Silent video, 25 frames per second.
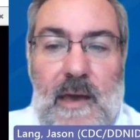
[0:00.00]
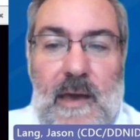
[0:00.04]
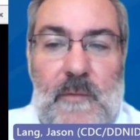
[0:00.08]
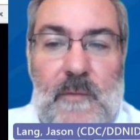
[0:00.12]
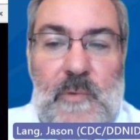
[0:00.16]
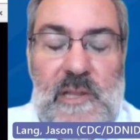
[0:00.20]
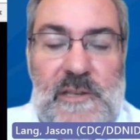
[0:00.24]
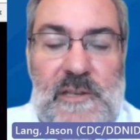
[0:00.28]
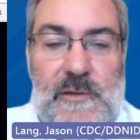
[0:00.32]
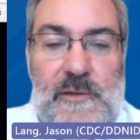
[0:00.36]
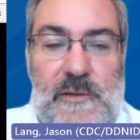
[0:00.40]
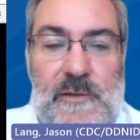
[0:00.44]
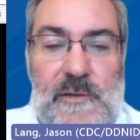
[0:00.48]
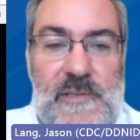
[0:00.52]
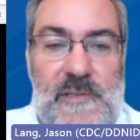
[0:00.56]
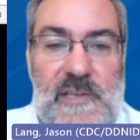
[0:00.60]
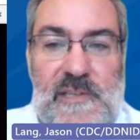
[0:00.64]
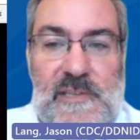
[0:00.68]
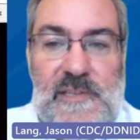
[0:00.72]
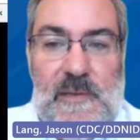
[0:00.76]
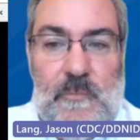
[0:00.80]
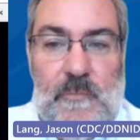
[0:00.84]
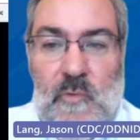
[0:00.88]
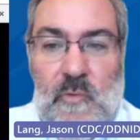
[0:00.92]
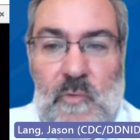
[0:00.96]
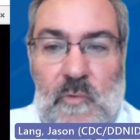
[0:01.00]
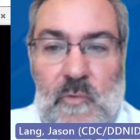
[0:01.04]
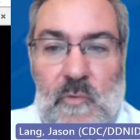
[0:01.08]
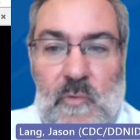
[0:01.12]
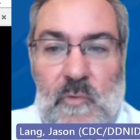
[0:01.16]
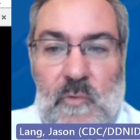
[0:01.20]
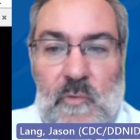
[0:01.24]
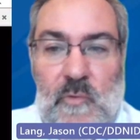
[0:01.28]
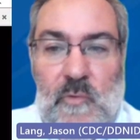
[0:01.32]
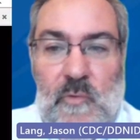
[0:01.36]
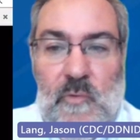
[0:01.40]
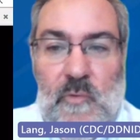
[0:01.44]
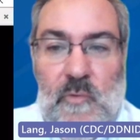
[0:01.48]
We do see some
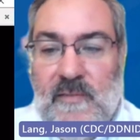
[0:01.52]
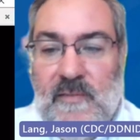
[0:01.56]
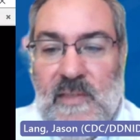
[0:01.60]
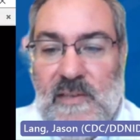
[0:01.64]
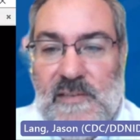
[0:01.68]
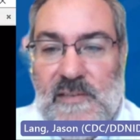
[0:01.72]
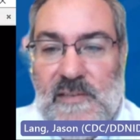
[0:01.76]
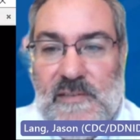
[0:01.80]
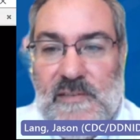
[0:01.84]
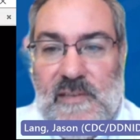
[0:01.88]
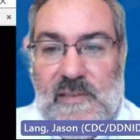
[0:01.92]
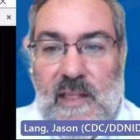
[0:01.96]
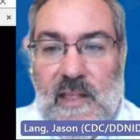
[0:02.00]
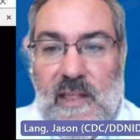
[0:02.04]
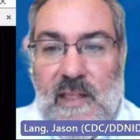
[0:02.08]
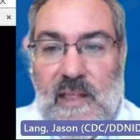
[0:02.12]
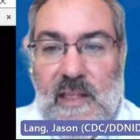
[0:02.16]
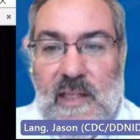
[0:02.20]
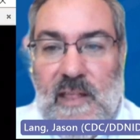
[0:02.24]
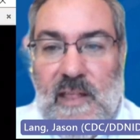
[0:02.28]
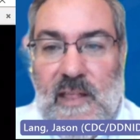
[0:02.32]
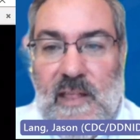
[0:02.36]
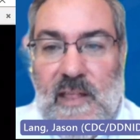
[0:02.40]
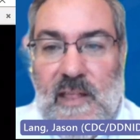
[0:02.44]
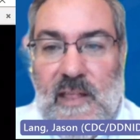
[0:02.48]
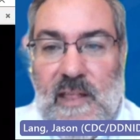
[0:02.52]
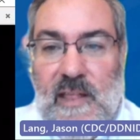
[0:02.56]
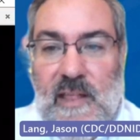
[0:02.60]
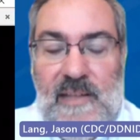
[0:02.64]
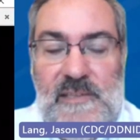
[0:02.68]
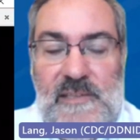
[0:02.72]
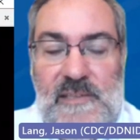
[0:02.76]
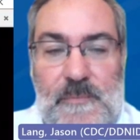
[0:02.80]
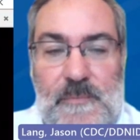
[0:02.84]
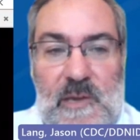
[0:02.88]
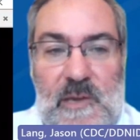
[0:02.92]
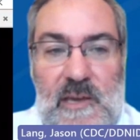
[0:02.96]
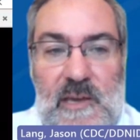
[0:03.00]
red in this slide, and
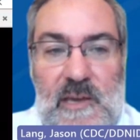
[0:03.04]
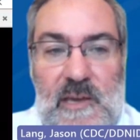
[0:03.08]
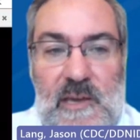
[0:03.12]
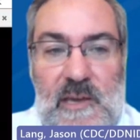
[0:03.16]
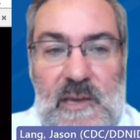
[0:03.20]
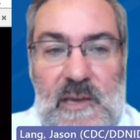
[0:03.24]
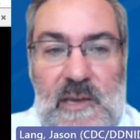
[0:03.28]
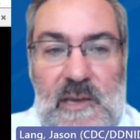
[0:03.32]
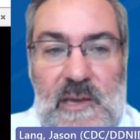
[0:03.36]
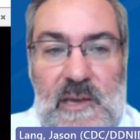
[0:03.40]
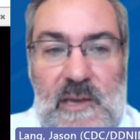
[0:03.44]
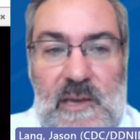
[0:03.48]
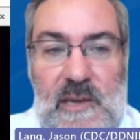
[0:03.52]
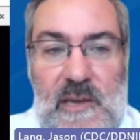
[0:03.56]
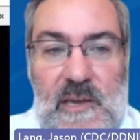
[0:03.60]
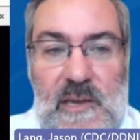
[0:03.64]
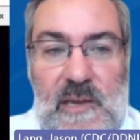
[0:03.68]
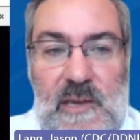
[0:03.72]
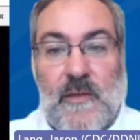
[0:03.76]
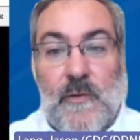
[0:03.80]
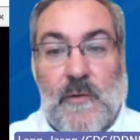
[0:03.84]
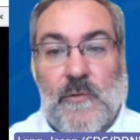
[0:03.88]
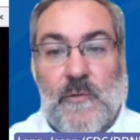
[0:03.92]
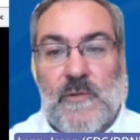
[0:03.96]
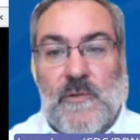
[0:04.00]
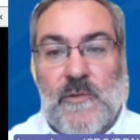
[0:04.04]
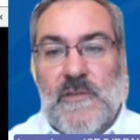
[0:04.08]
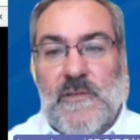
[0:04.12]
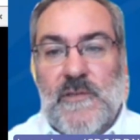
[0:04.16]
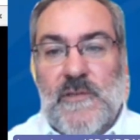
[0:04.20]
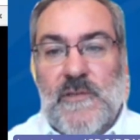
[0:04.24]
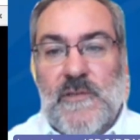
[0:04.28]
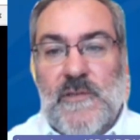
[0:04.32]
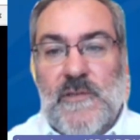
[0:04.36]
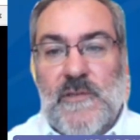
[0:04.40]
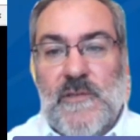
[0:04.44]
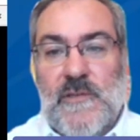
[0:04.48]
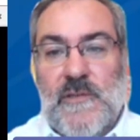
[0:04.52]
that's because
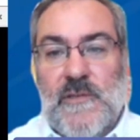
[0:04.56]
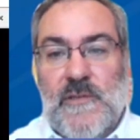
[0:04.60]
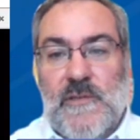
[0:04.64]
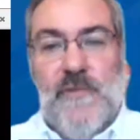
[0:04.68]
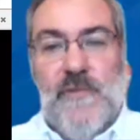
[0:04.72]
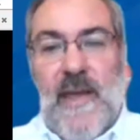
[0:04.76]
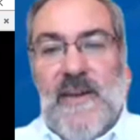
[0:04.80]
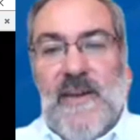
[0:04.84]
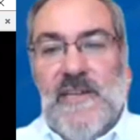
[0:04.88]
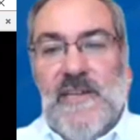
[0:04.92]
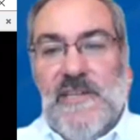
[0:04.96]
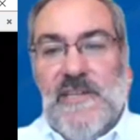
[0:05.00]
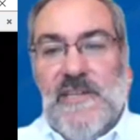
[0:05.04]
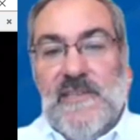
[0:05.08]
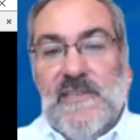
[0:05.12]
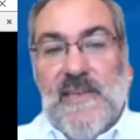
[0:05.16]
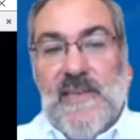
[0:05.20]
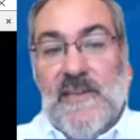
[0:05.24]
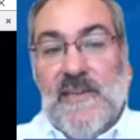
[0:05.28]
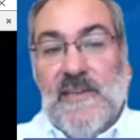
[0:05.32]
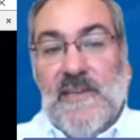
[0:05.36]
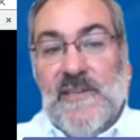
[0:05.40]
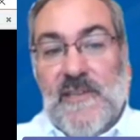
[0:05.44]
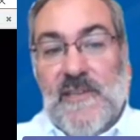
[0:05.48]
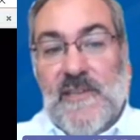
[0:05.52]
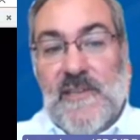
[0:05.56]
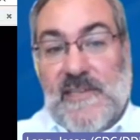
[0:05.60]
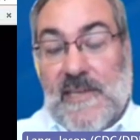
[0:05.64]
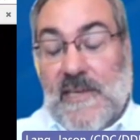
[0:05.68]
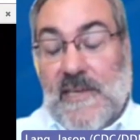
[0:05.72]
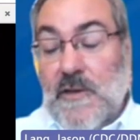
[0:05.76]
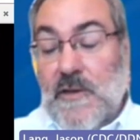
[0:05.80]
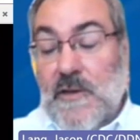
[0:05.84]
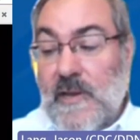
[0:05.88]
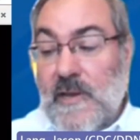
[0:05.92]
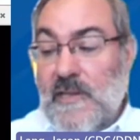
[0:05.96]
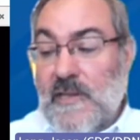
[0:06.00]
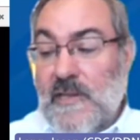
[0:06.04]
those strategies actually
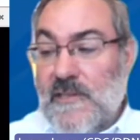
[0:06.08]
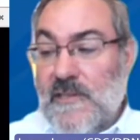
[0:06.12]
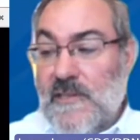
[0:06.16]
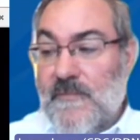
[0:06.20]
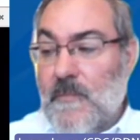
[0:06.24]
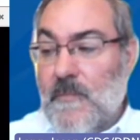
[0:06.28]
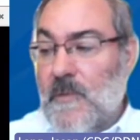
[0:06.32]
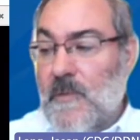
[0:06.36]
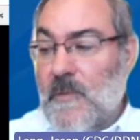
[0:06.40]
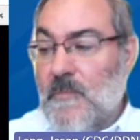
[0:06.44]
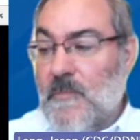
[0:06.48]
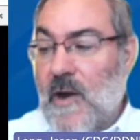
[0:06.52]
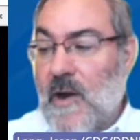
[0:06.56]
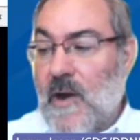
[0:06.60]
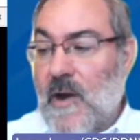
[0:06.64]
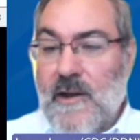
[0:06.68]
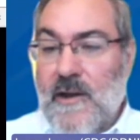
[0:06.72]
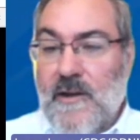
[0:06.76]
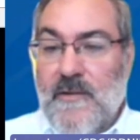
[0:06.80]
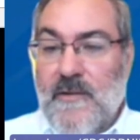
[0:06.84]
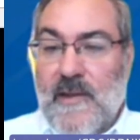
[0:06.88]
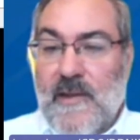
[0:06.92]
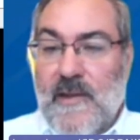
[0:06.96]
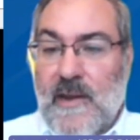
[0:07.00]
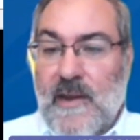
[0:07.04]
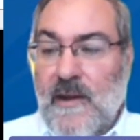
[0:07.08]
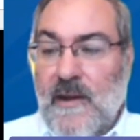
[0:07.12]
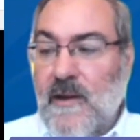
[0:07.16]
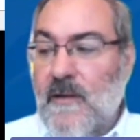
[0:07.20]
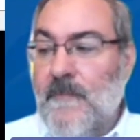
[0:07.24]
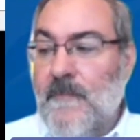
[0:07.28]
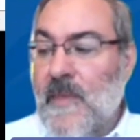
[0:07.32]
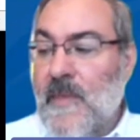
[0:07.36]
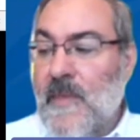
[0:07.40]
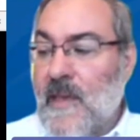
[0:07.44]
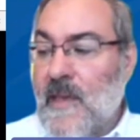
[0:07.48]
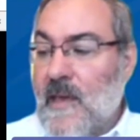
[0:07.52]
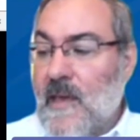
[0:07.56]
decreased from the prior
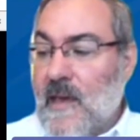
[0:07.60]
year.